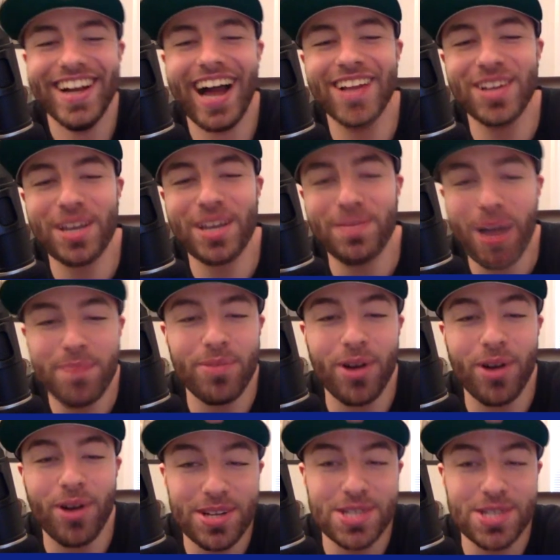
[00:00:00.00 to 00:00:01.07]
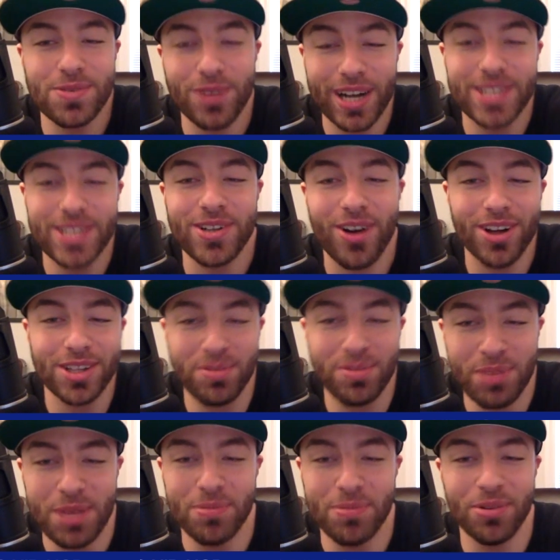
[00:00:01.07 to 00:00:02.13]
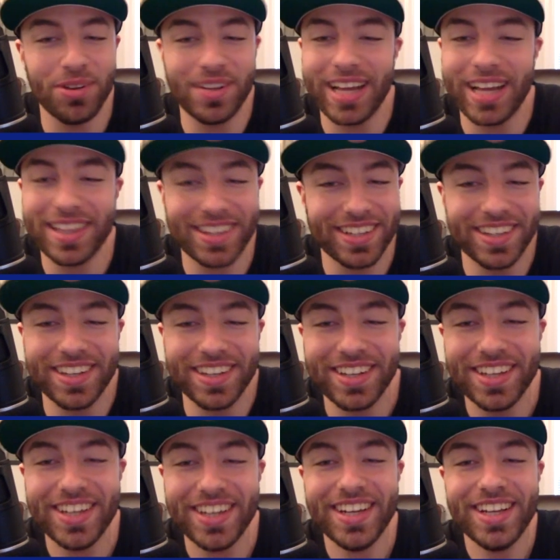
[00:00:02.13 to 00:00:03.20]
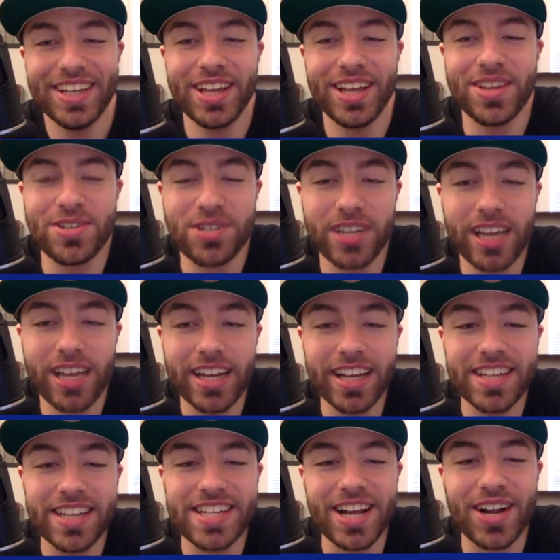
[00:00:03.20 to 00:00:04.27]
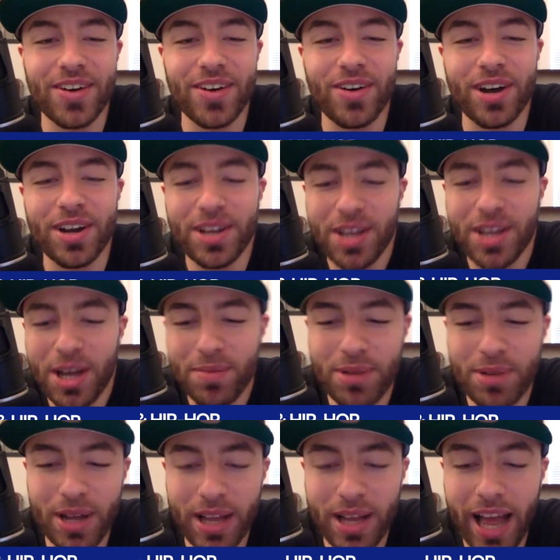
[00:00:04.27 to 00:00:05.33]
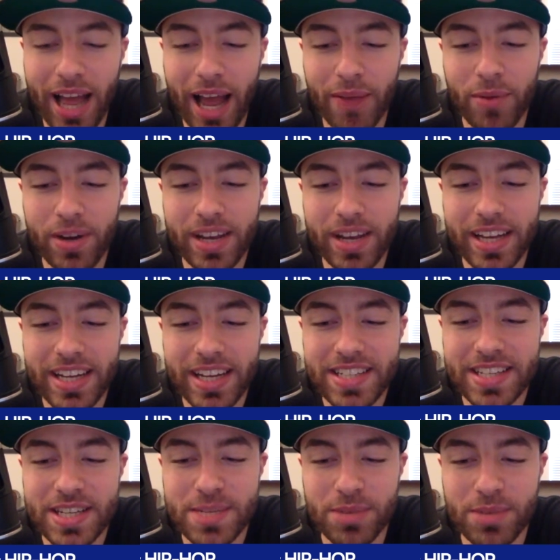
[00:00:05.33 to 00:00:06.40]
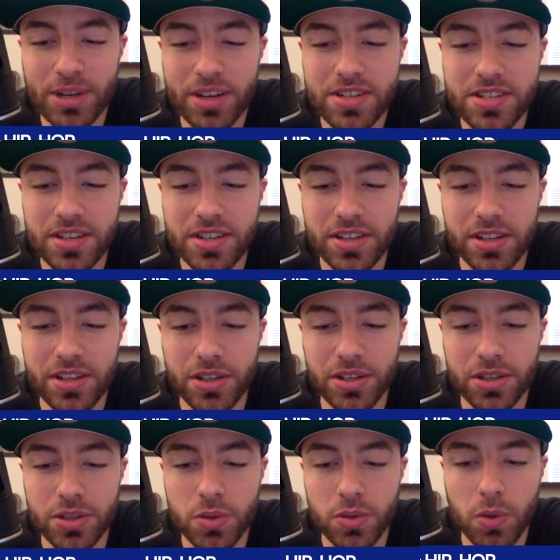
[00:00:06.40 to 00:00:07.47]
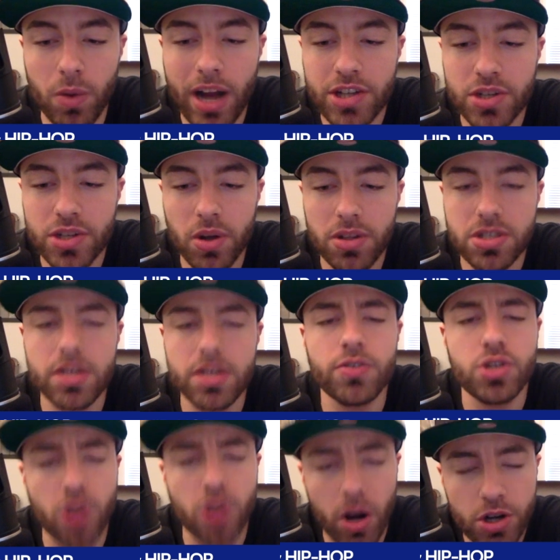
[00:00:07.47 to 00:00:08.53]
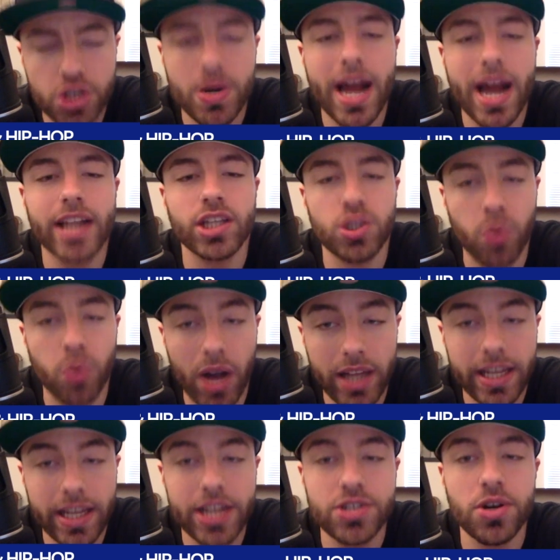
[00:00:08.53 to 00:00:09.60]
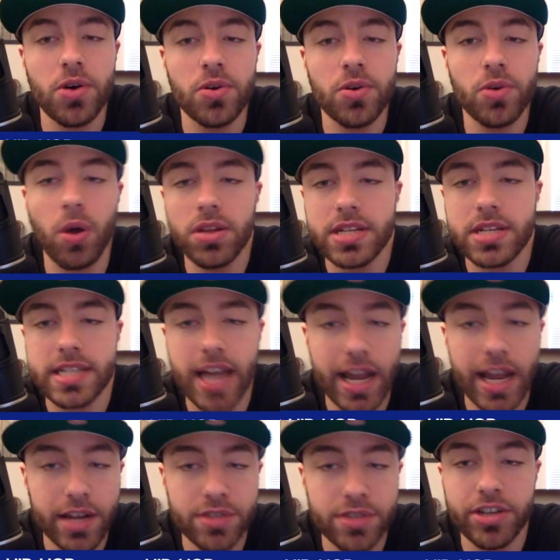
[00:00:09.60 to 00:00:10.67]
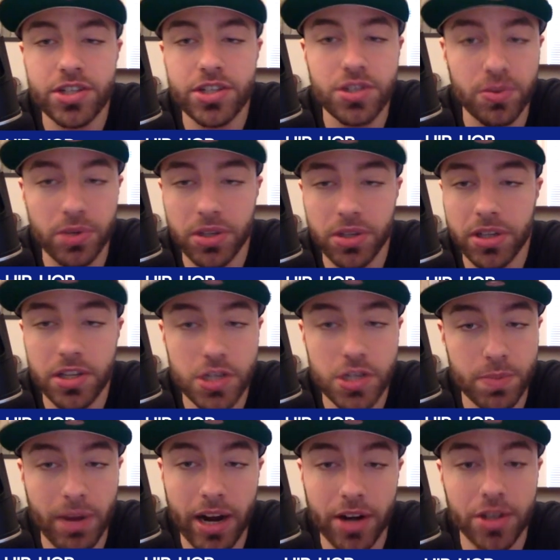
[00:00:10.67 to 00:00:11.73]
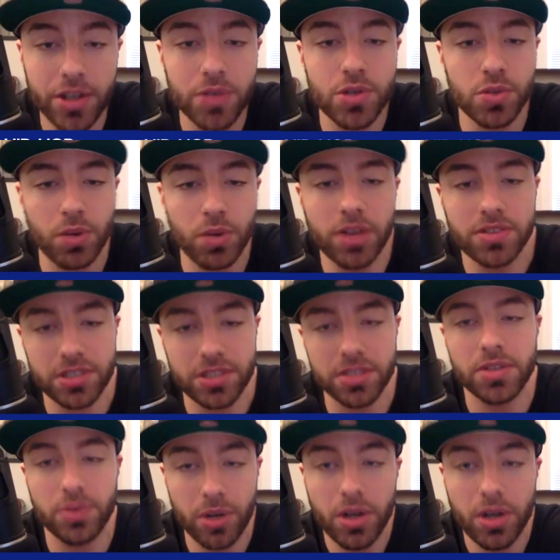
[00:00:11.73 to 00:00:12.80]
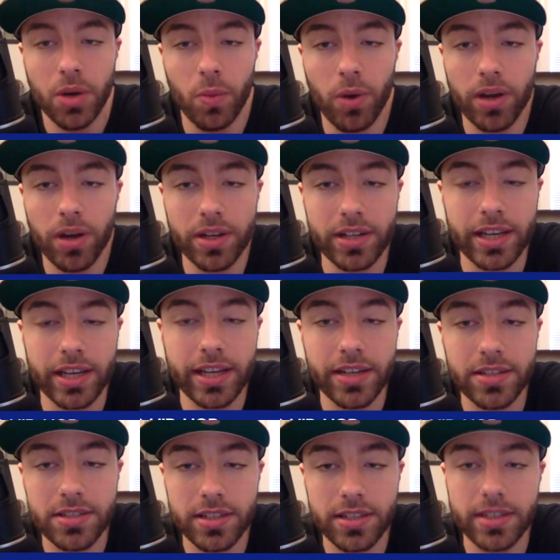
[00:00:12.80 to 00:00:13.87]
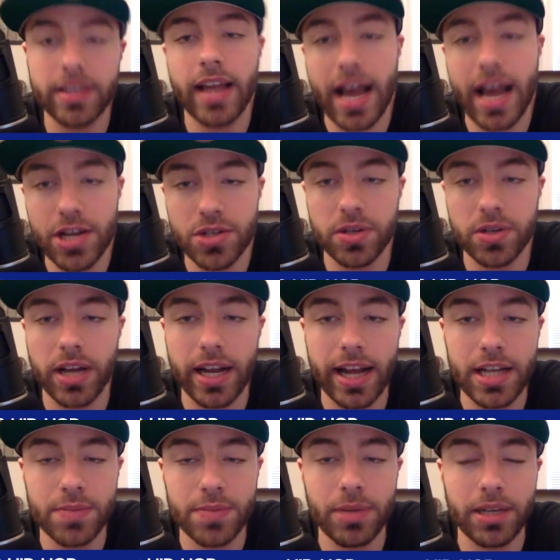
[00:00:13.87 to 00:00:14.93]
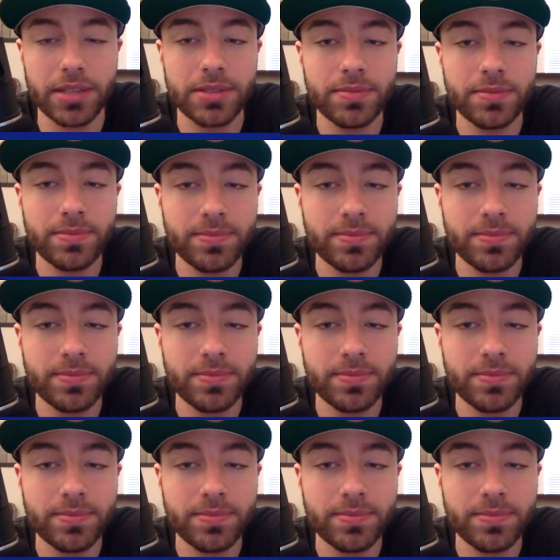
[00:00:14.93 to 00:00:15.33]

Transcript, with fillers: I look at my parties when I talk to people, not the, the other shenanigans that go on. But I, I want to get into this because you were watching all this stuff Star Trek, The Twilight Zone, all the science fiction really inspired oh. you as well to wanting to get into the astronaut aspects.